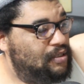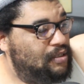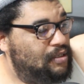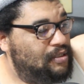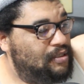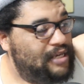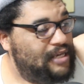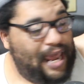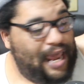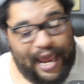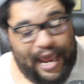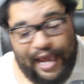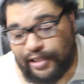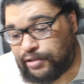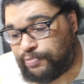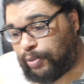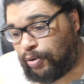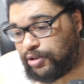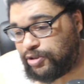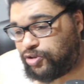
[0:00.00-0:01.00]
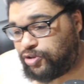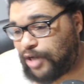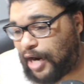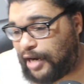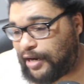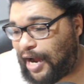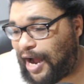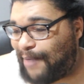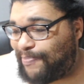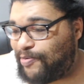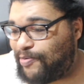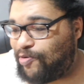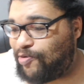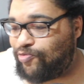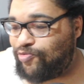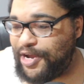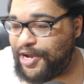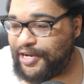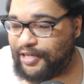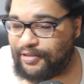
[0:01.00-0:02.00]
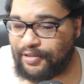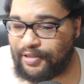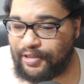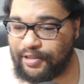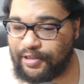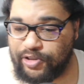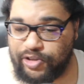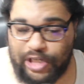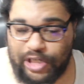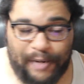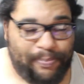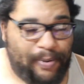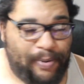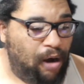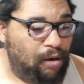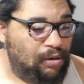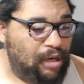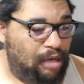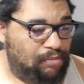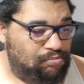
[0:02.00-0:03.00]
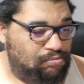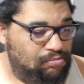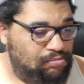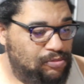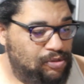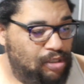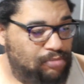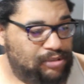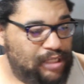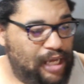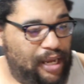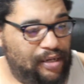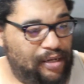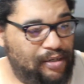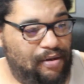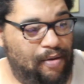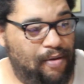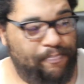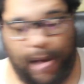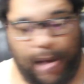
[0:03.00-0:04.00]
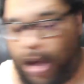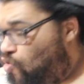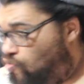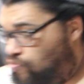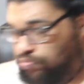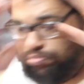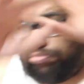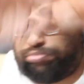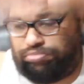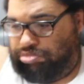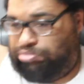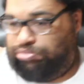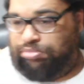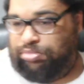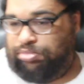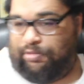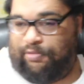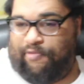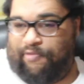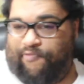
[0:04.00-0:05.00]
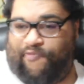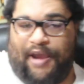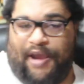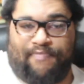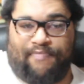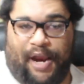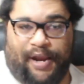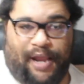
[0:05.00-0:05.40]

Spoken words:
the ass boys try to hop in the ring and jump all of them. You know what I'm saying? Boom. Fight break